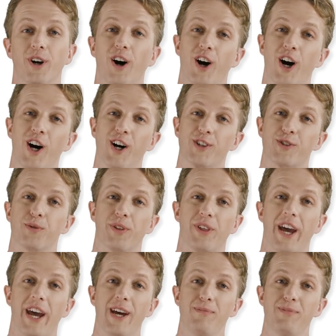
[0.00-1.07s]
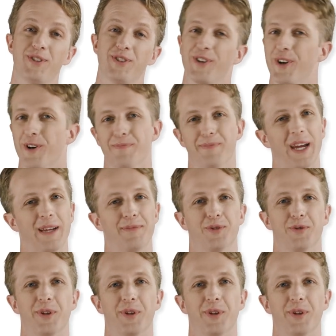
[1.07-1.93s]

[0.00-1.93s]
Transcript: are all hunks with abs or babes